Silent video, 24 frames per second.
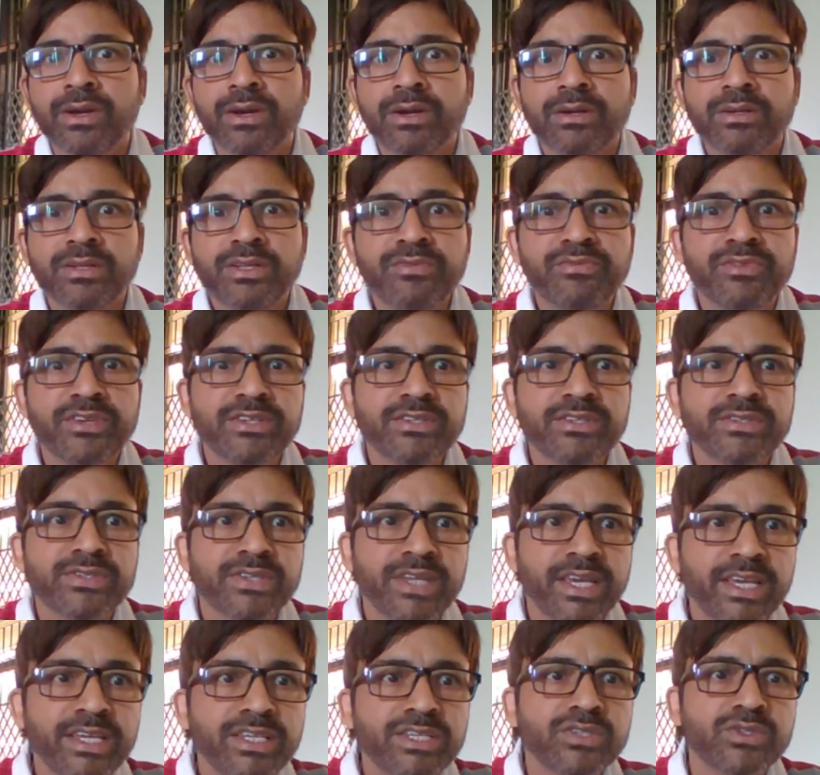different
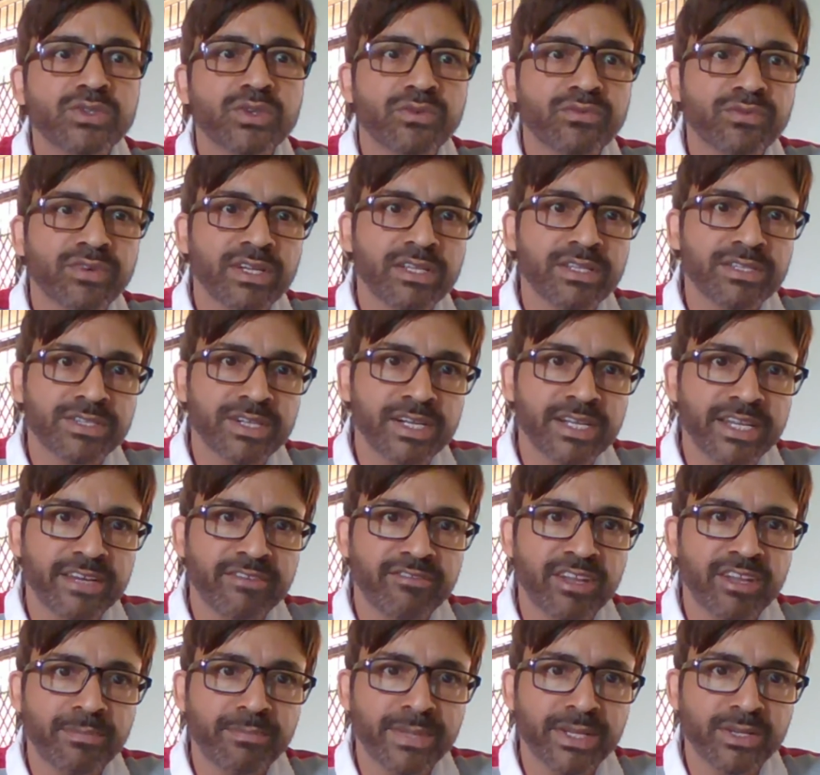stages of cultural
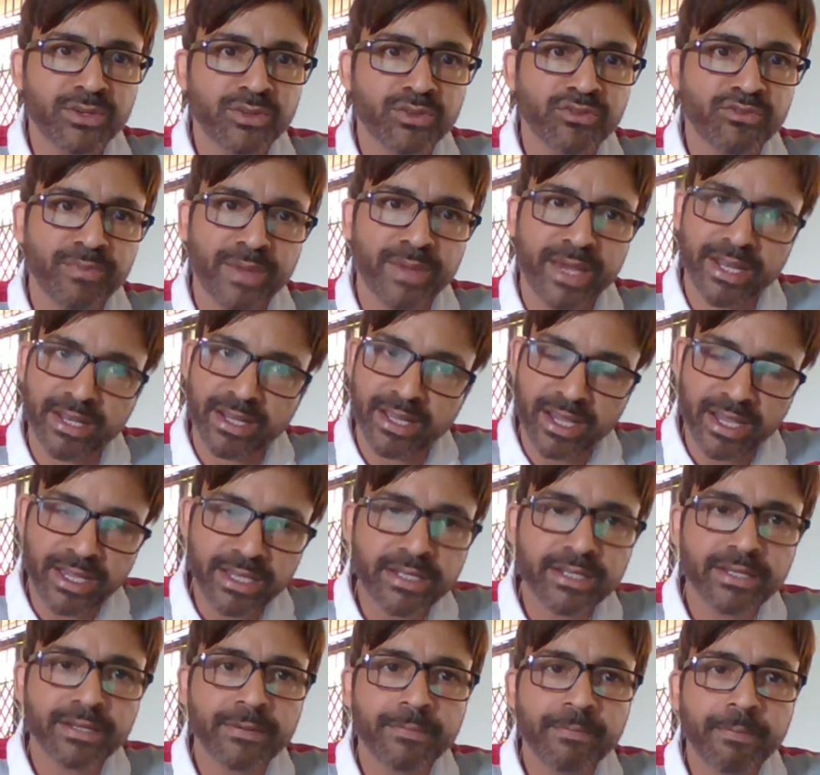development of mankind.
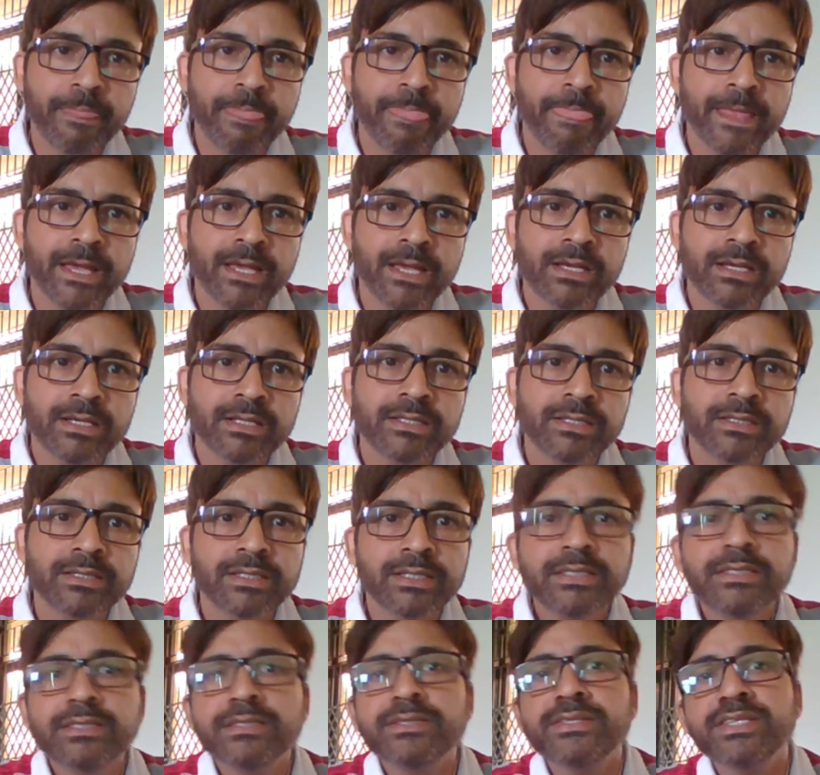The
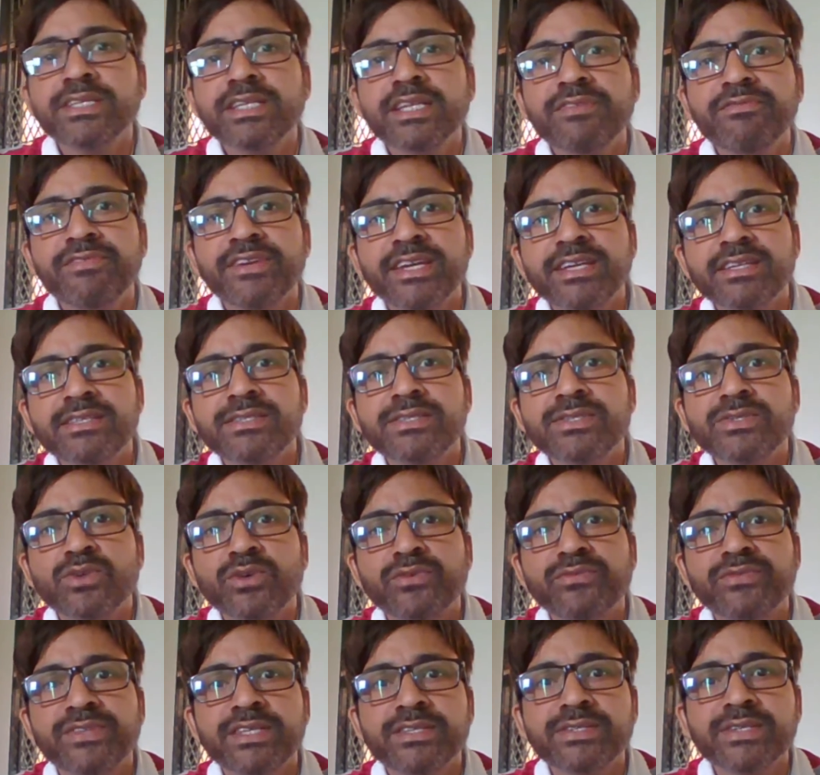other significance of
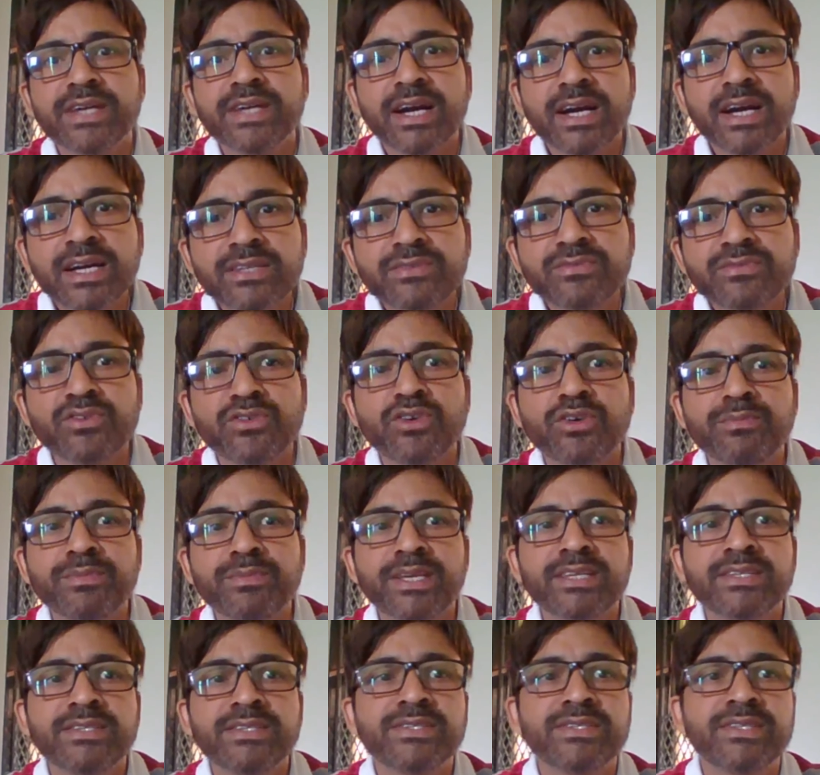this art form
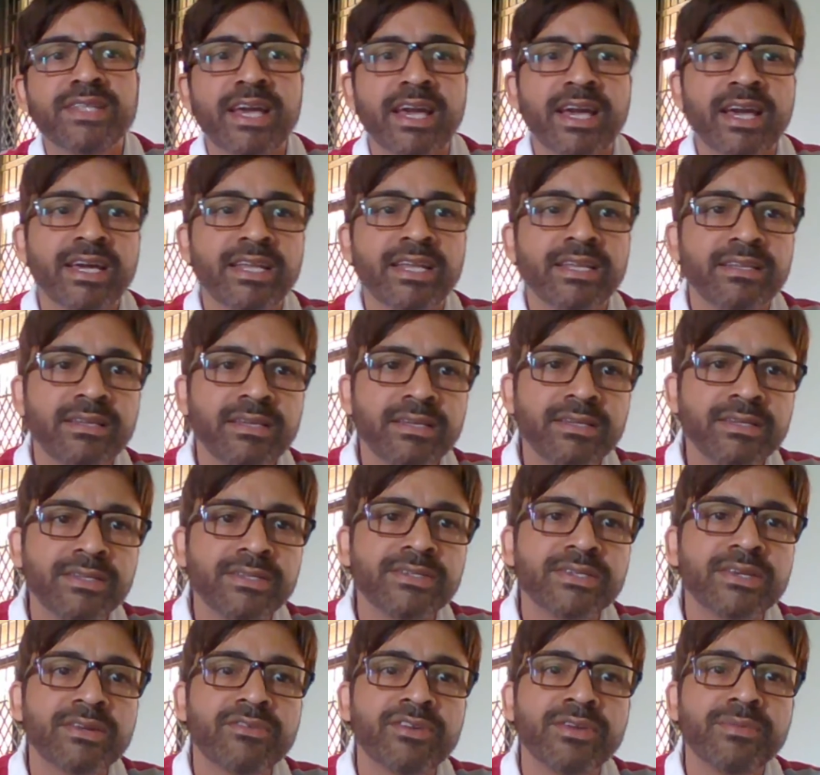is that it is
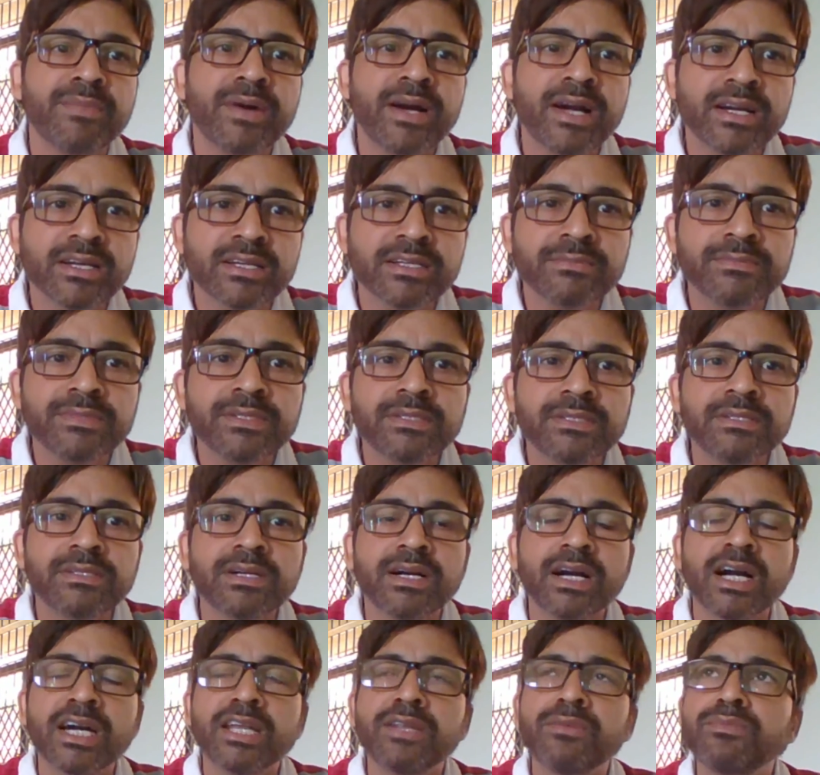a remarkable,
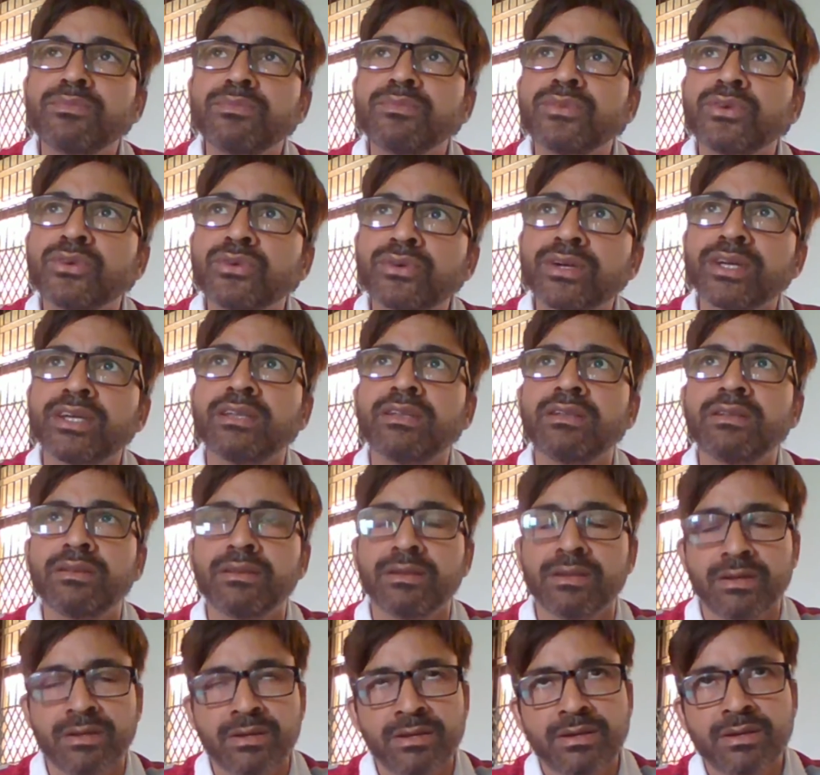unbroken
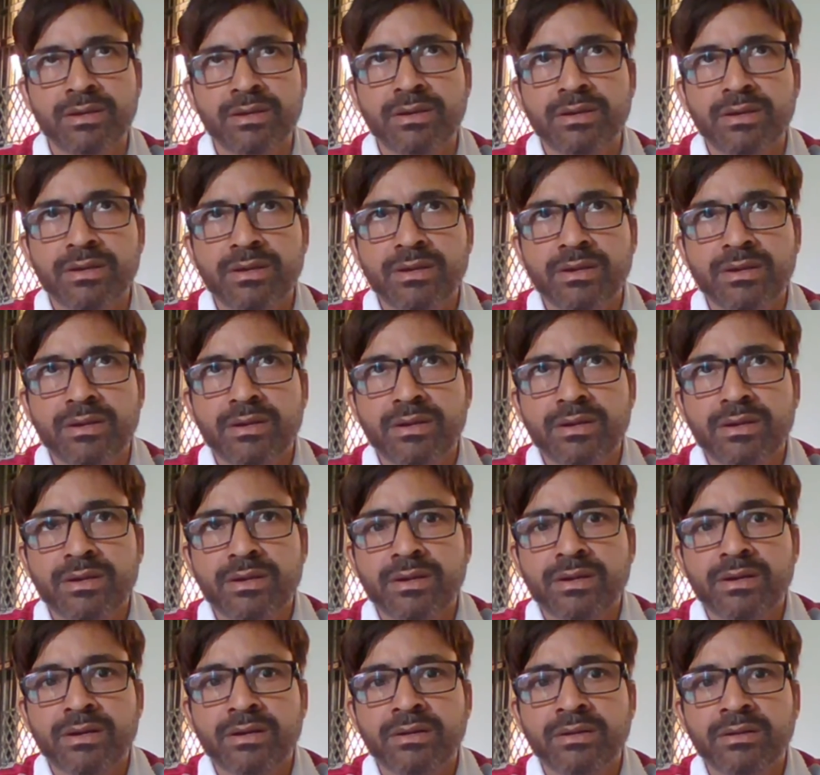
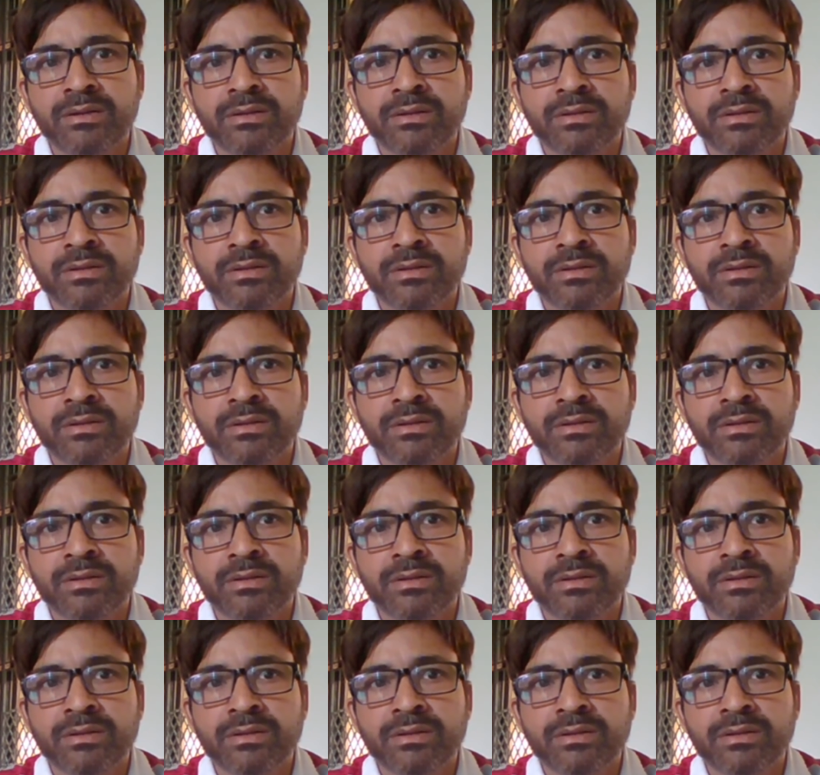uh,